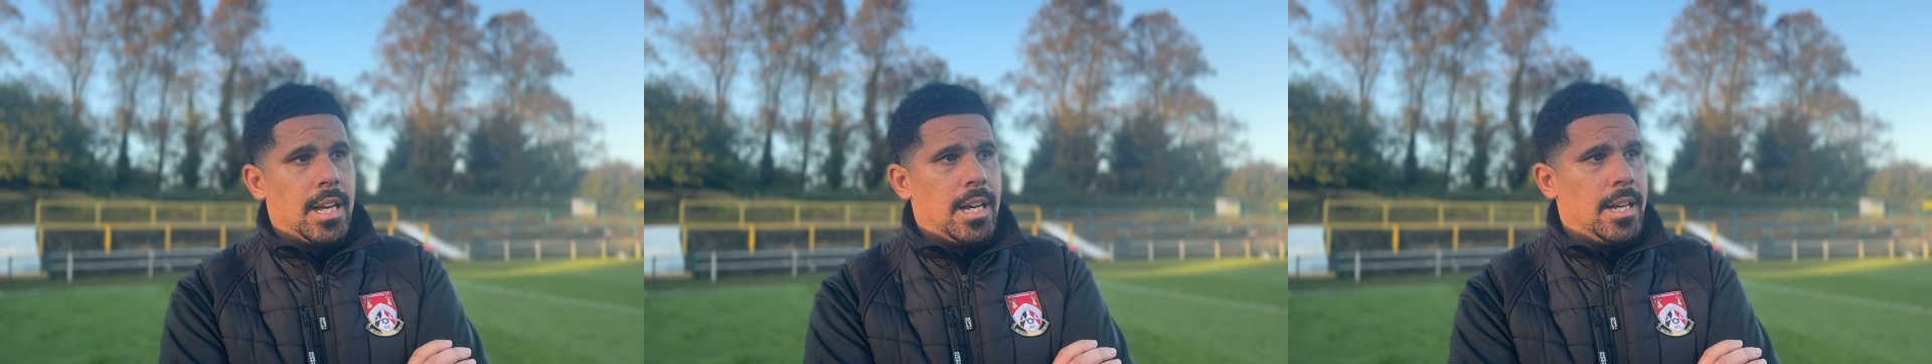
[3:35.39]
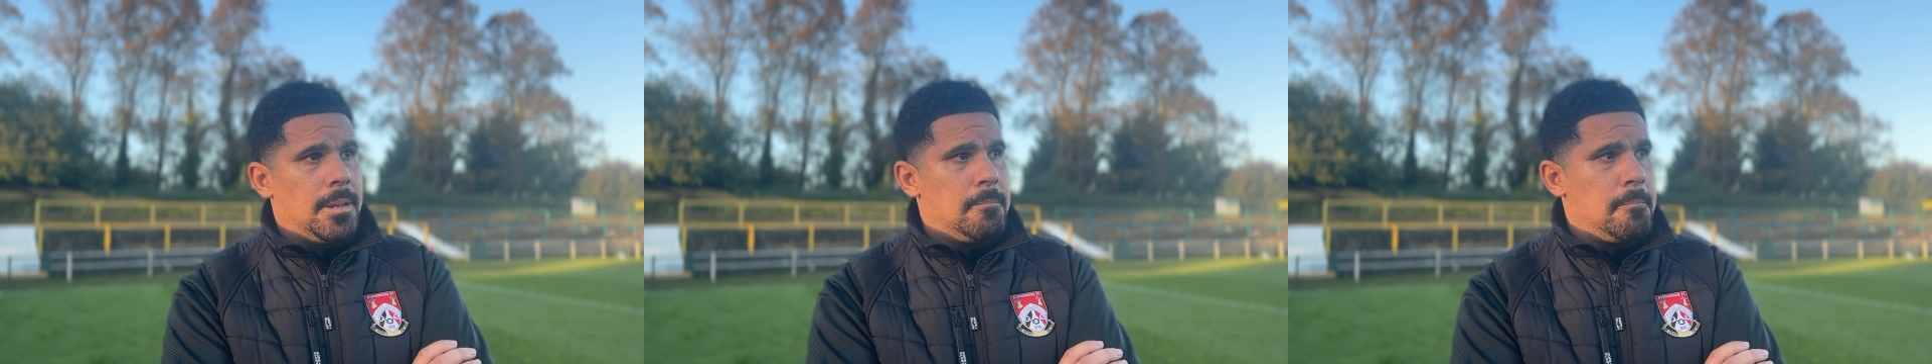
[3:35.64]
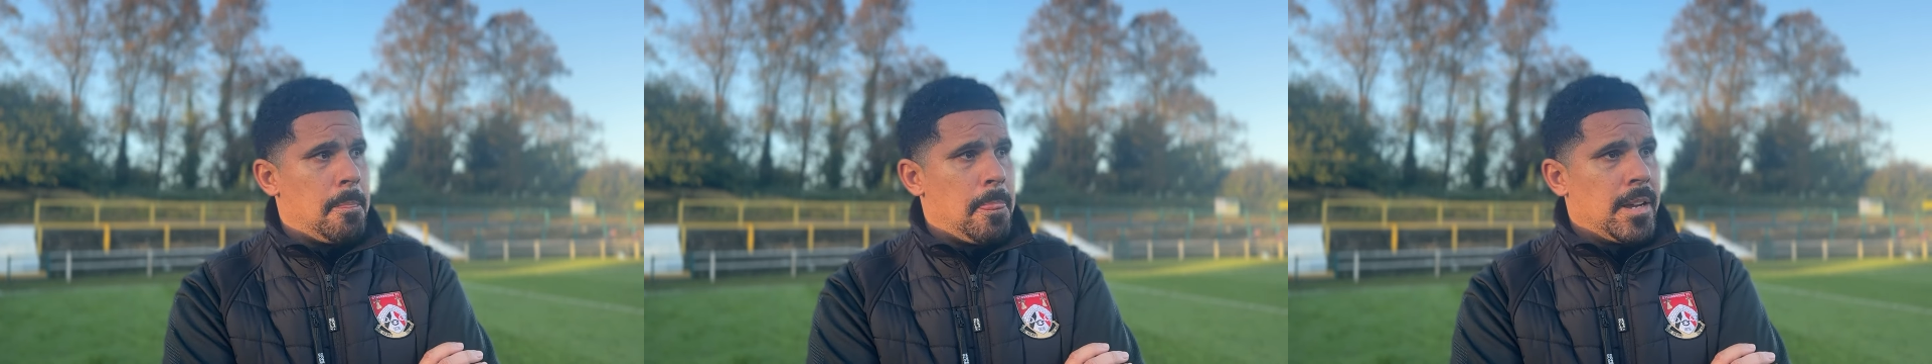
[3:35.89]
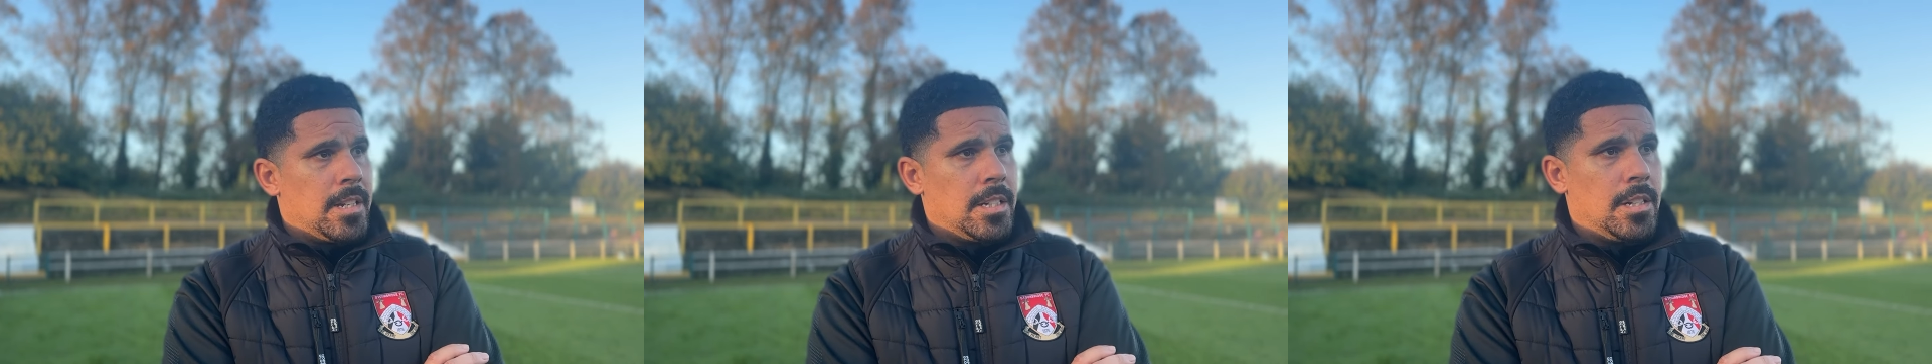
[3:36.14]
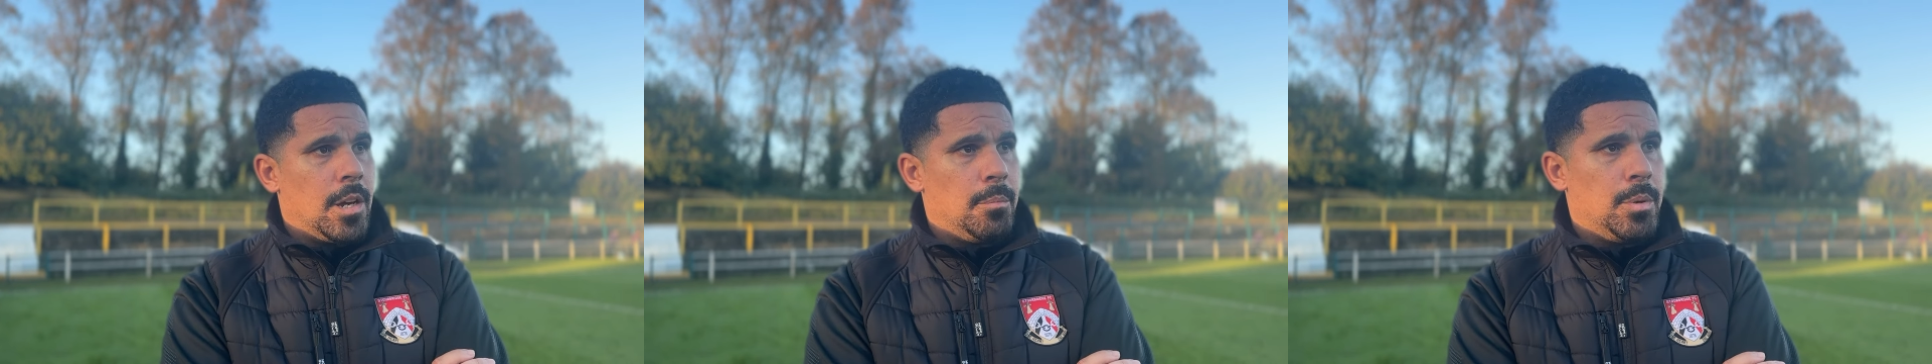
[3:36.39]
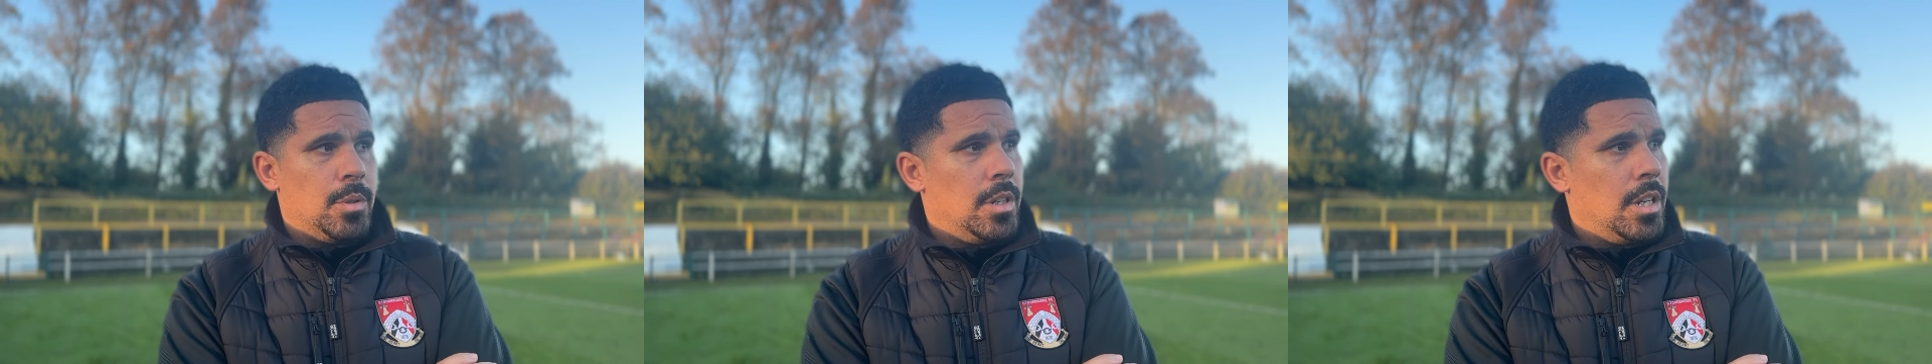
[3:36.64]
You know,
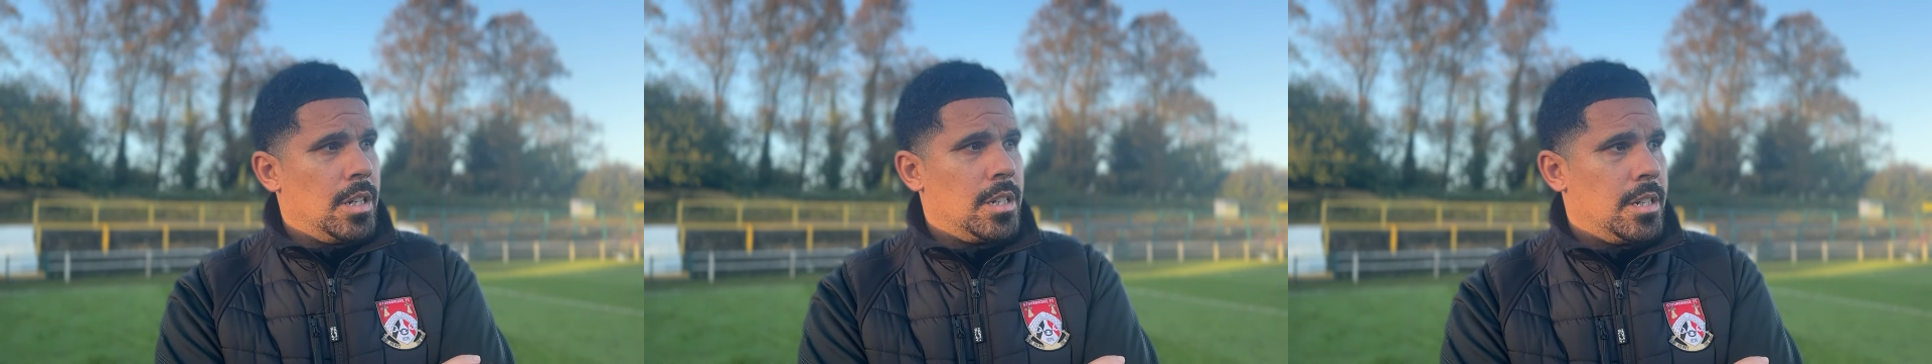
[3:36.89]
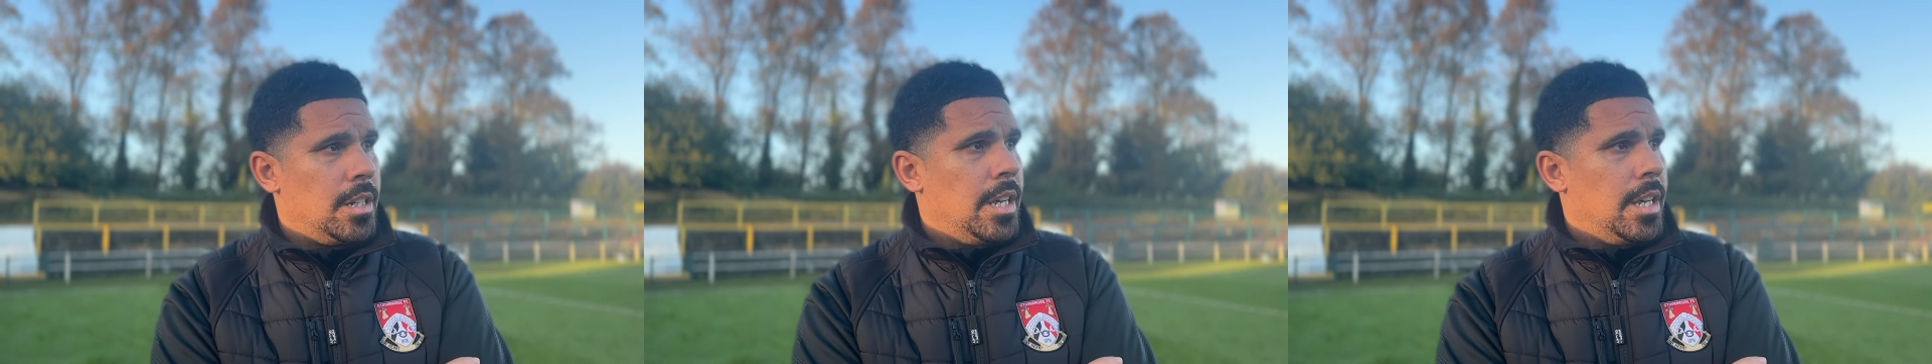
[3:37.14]
but like,